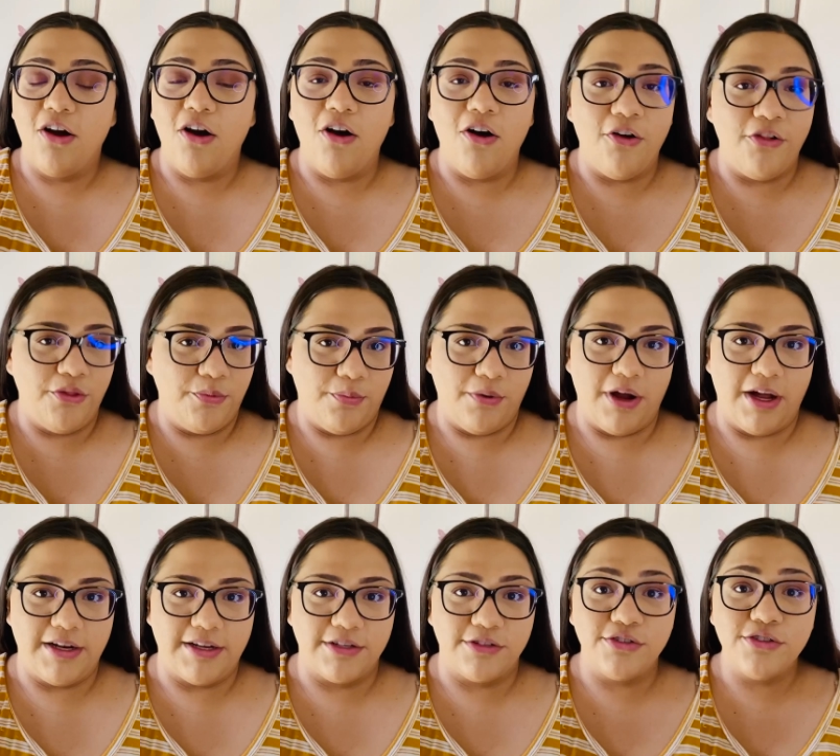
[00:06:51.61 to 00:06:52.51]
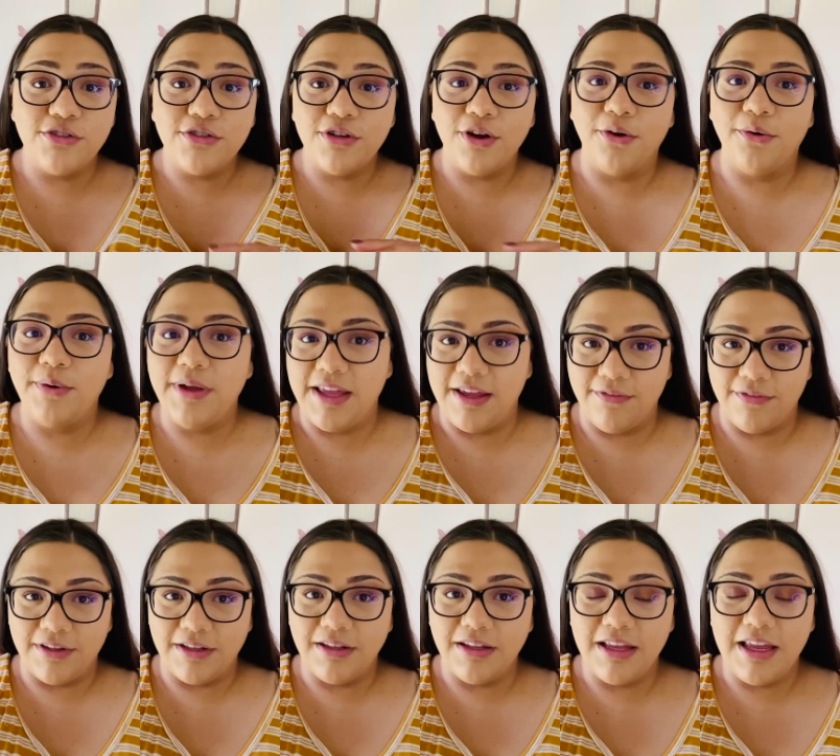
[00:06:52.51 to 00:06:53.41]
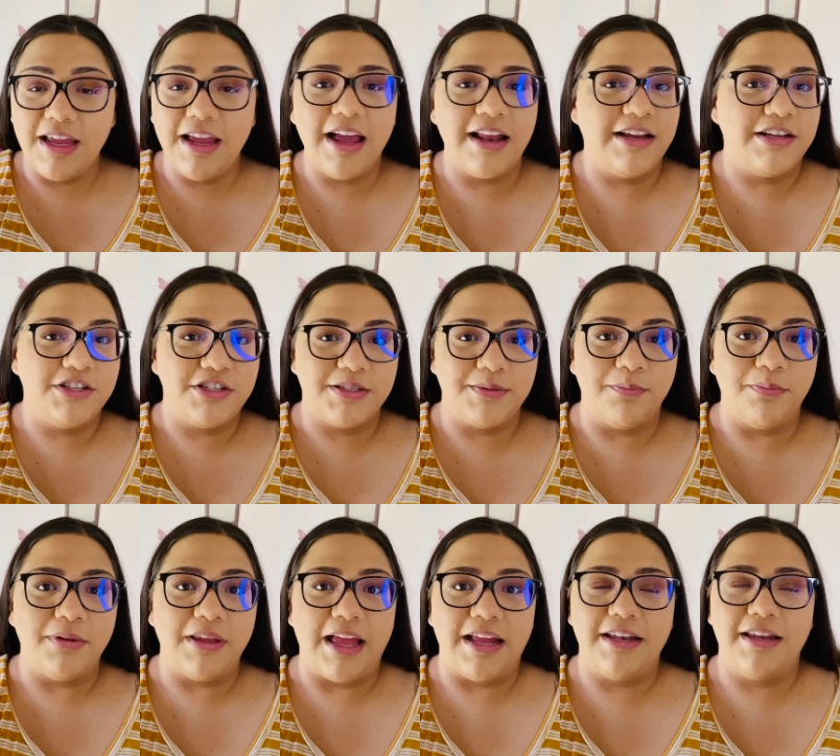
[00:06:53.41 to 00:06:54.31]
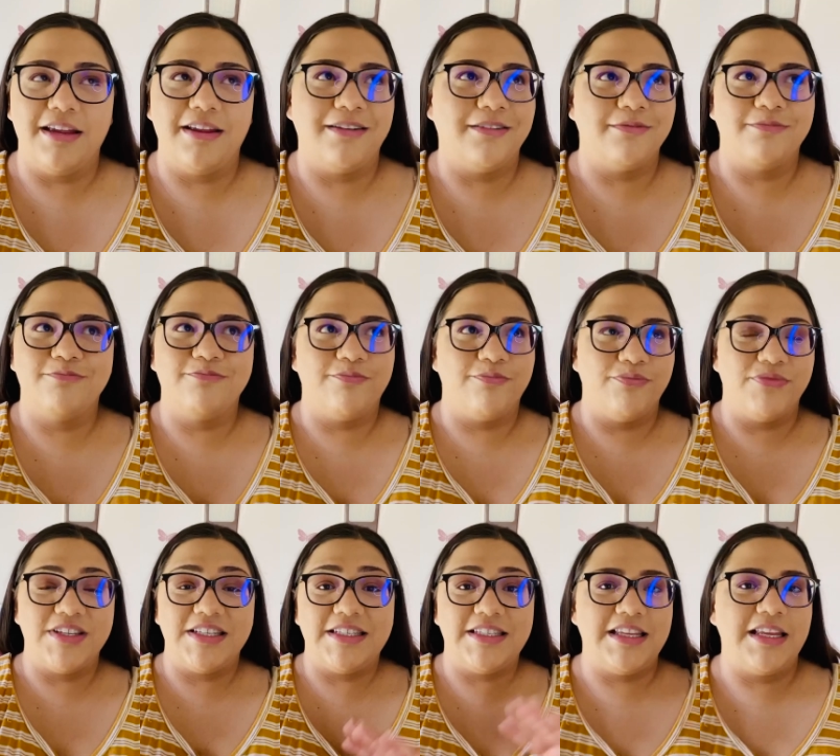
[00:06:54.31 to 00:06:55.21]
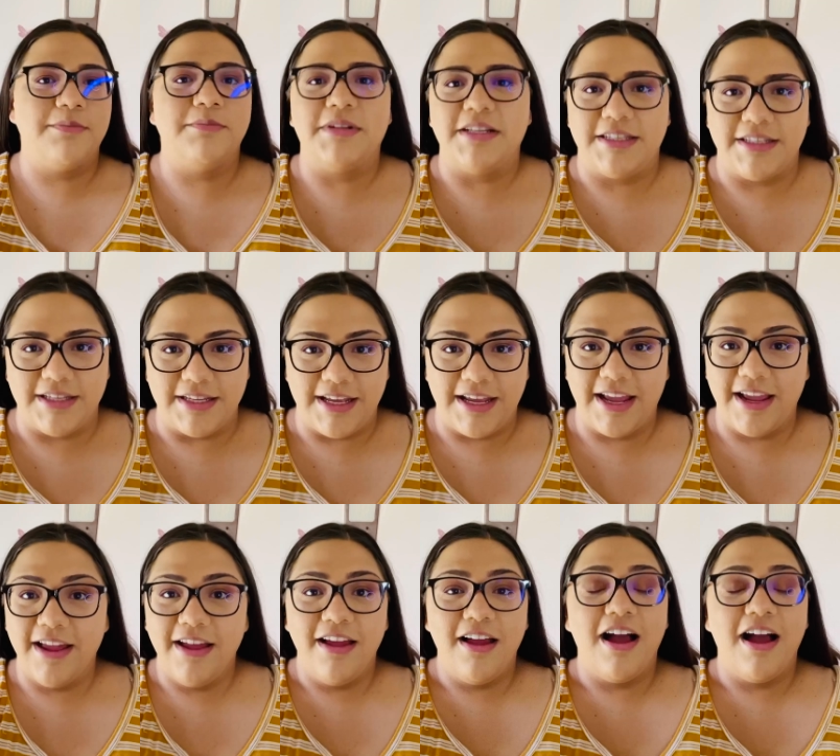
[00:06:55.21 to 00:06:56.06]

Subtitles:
all the products so evenly, and it just blended seamlessly.